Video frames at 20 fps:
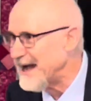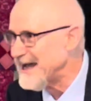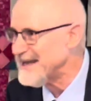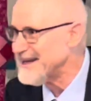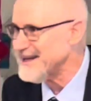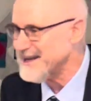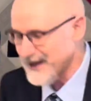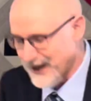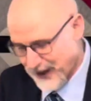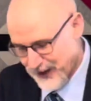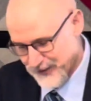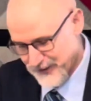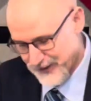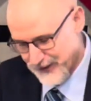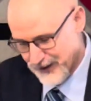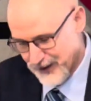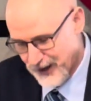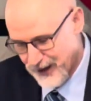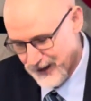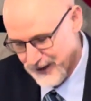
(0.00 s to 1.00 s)
write it on
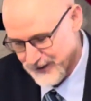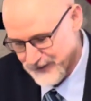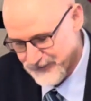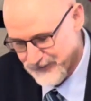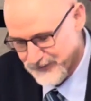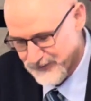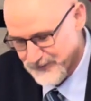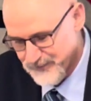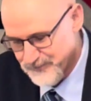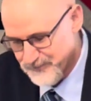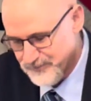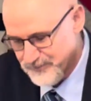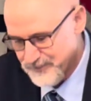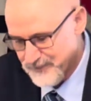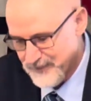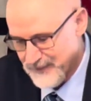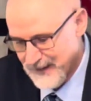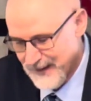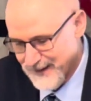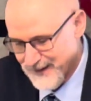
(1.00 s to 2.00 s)
their hearts.
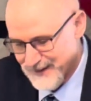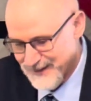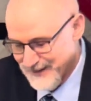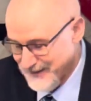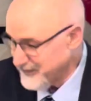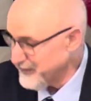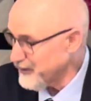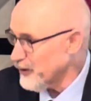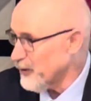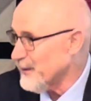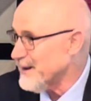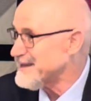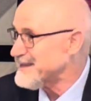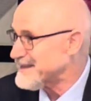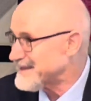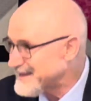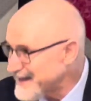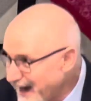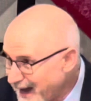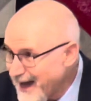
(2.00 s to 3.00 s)
And you know
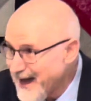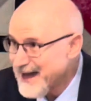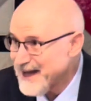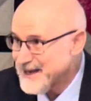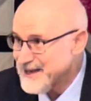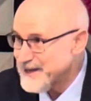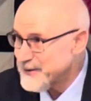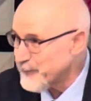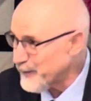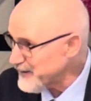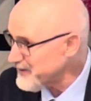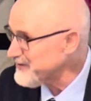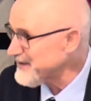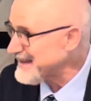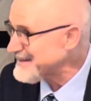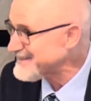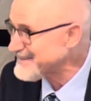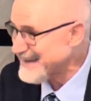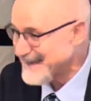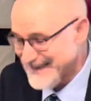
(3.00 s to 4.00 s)
what? God, what is
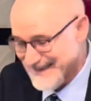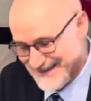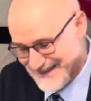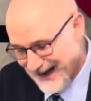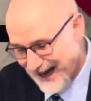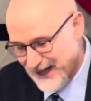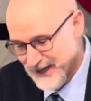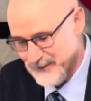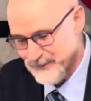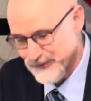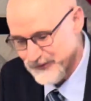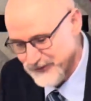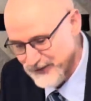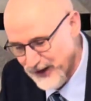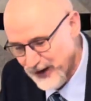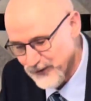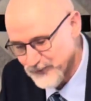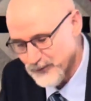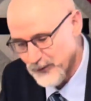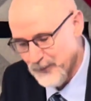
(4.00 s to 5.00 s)
that saying? God
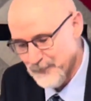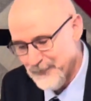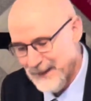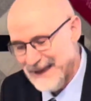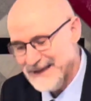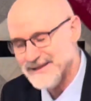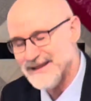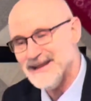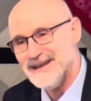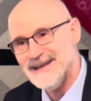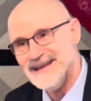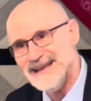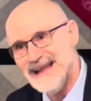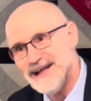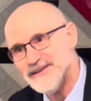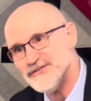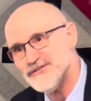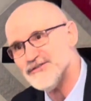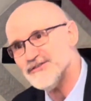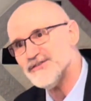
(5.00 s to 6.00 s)
himself will make the
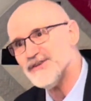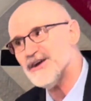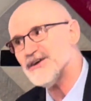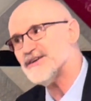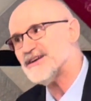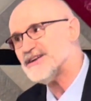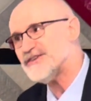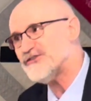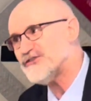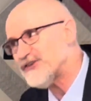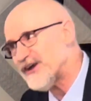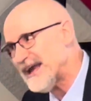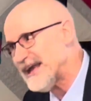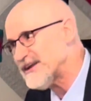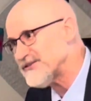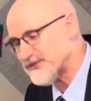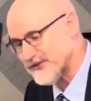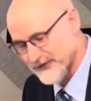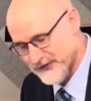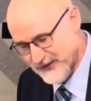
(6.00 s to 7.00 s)
necessary
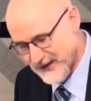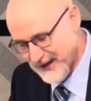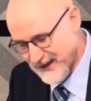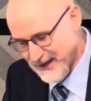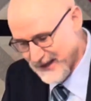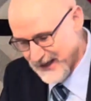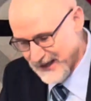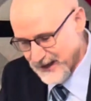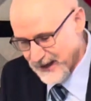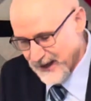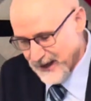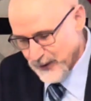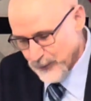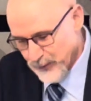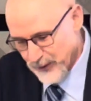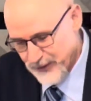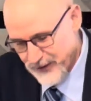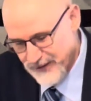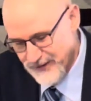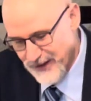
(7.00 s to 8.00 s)
changes
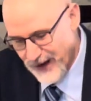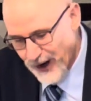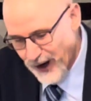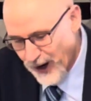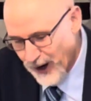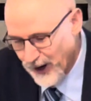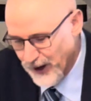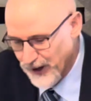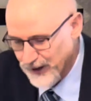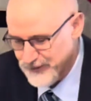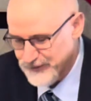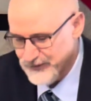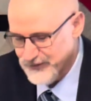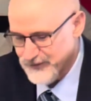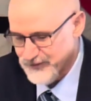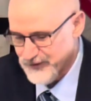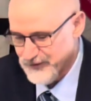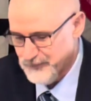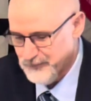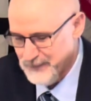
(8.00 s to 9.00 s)
within the hearts
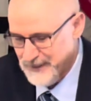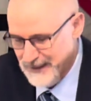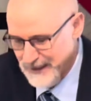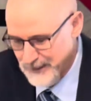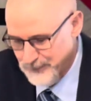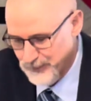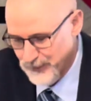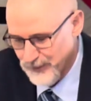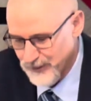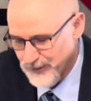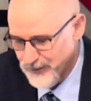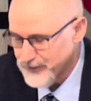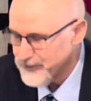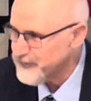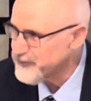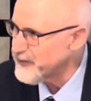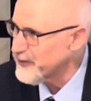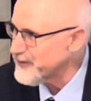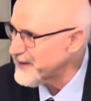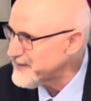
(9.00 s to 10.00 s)
of his people
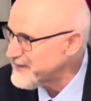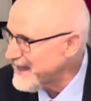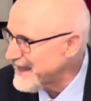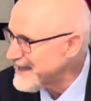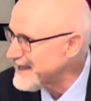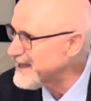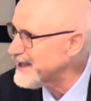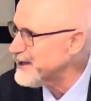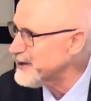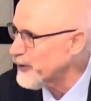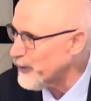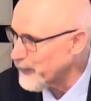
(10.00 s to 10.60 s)
so that they can